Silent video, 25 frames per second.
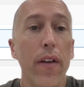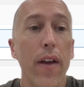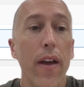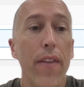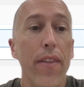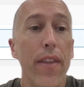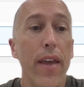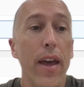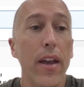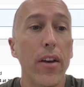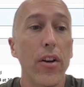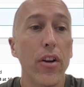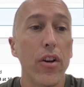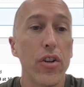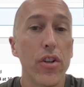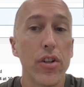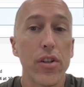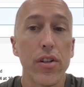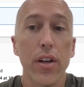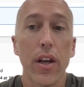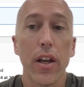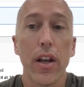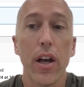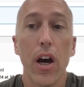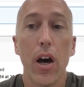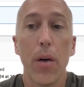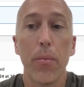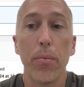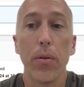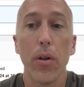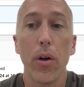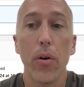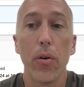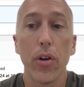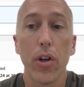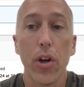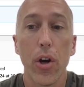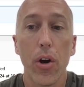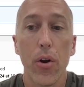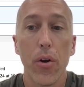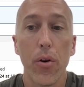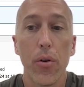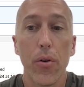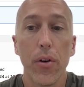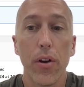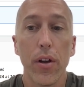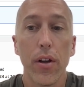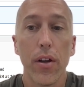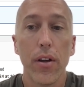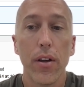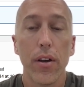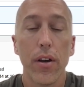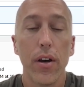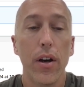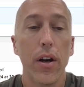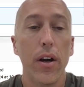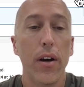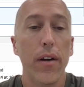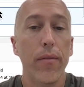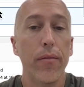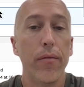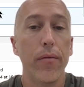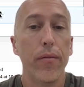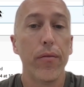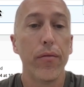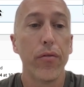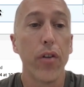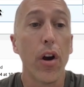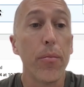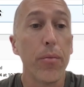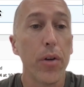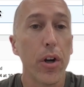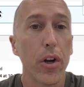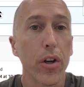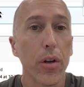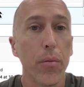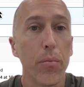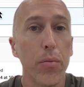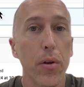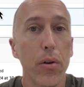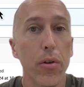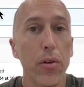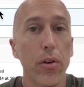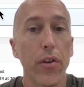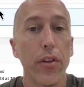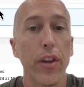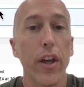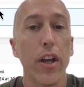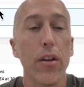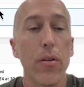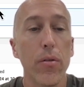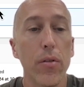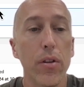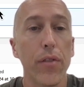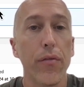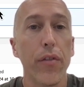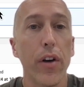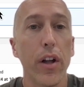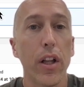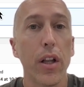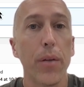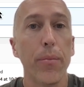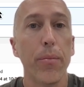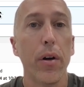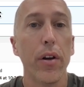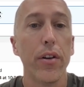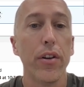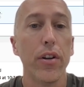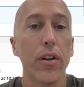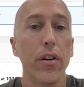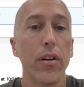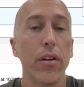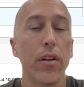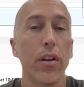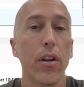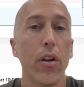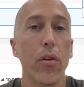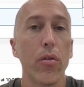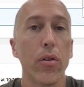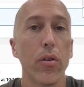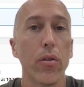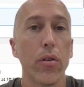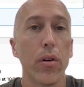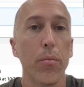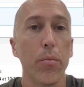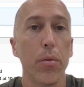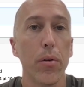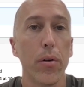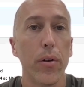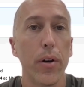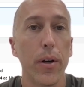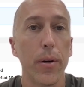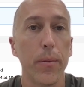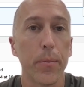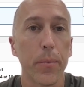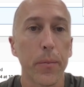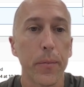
and then you're just going to upload code from your computer that you develop on your local computer.